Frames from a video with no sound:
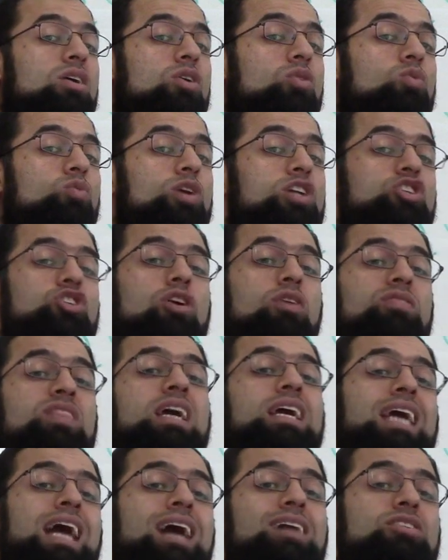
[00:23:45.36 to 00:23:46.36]
Which of the
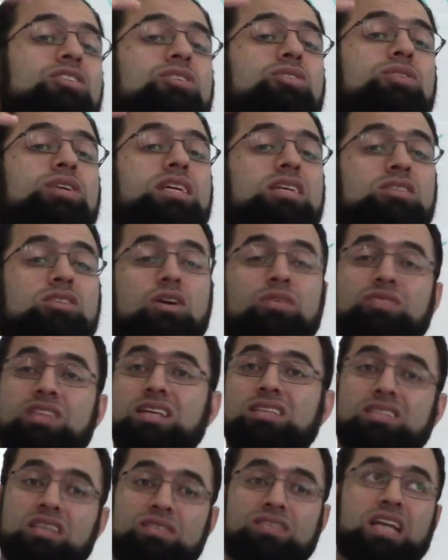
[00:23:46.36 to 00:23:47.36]
categories of the
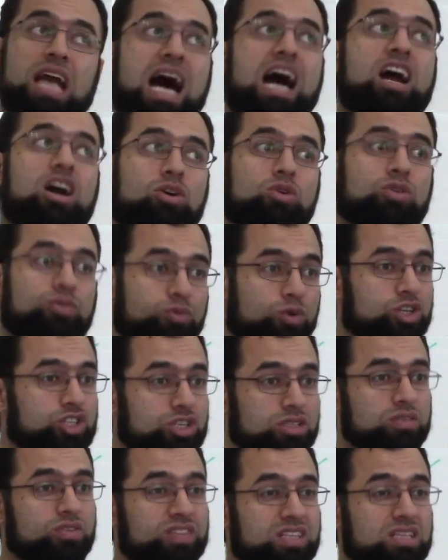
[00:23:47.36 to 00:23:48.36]
seven ahruf, which
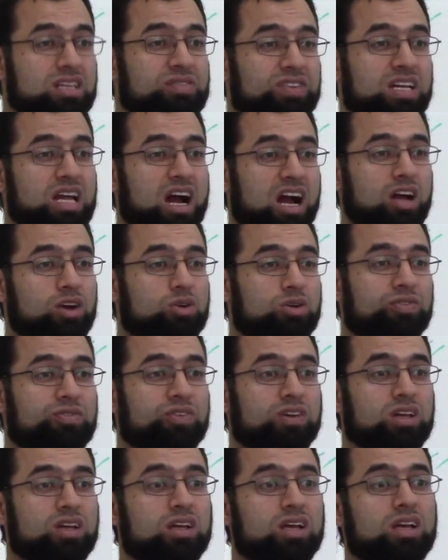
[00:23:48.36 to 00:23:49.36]
is of the seven ahruf
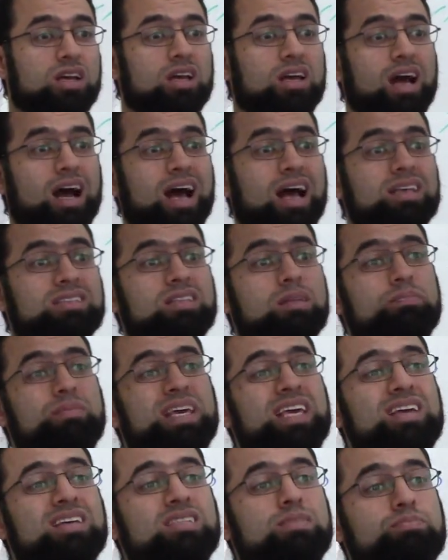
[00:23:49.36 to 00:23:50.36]
has the
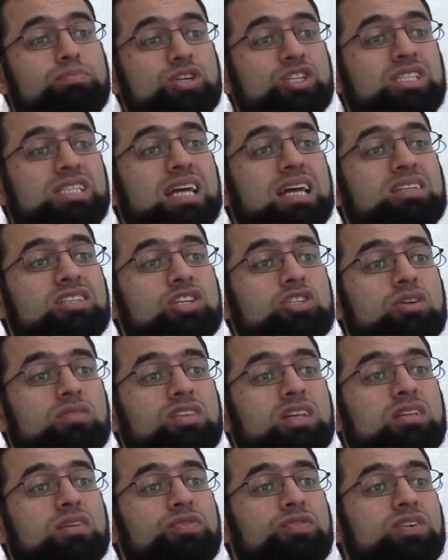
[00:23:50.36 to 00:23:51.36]
biggest percentage of
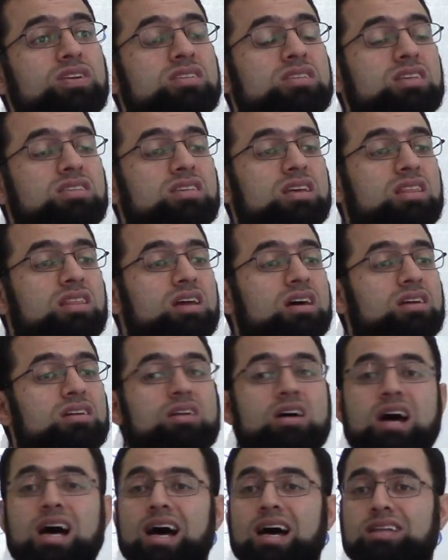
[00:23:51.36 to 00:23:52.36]
the differences in the
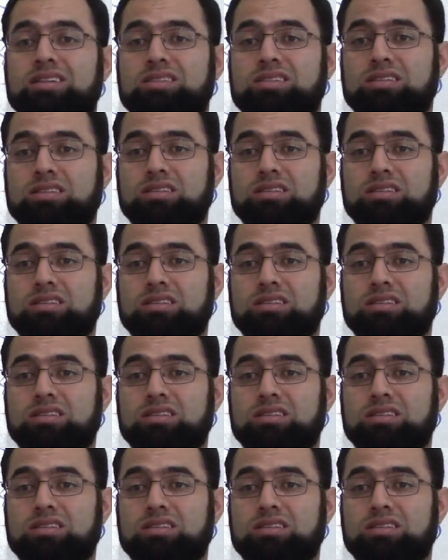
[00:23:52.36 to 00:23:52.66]
qira'at?